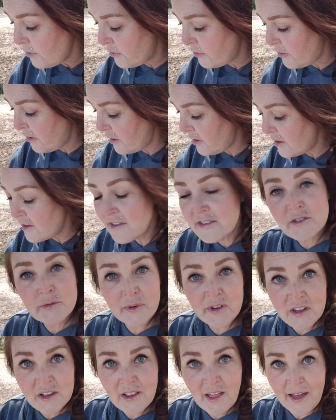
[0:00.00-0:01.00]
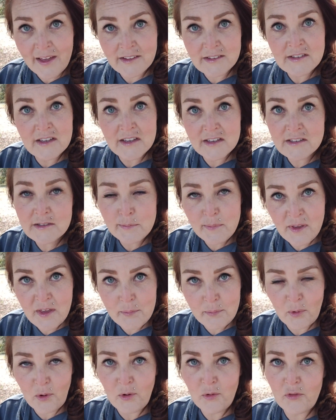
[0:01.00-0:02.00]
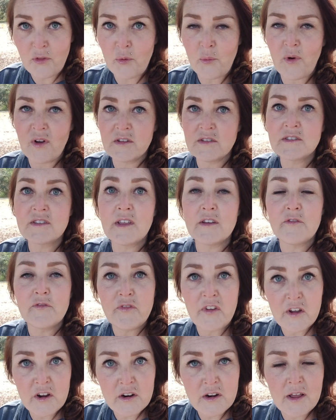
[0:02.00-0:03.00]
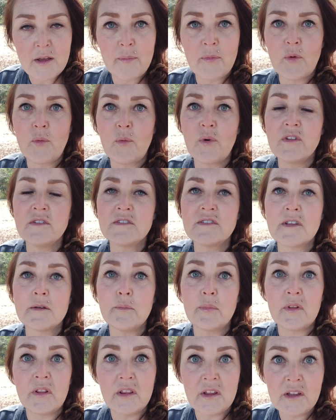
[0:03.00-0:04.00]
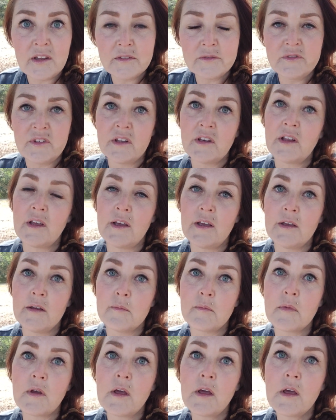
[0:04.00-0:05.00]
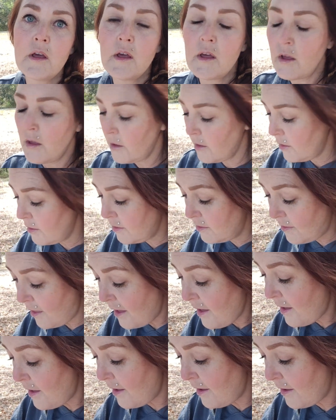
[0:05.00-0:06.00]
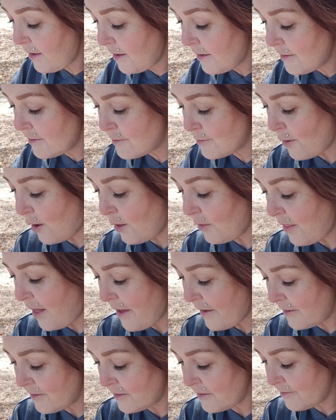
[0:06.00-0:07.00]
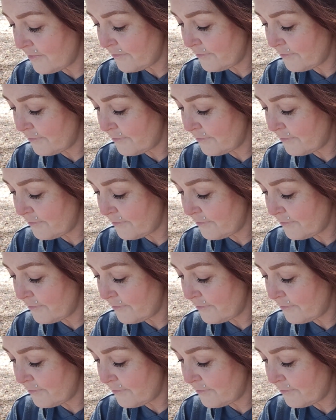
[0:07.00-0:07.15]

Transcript: The Israelites, his people, the ones that feared him, the ones that believed in him, they saw light.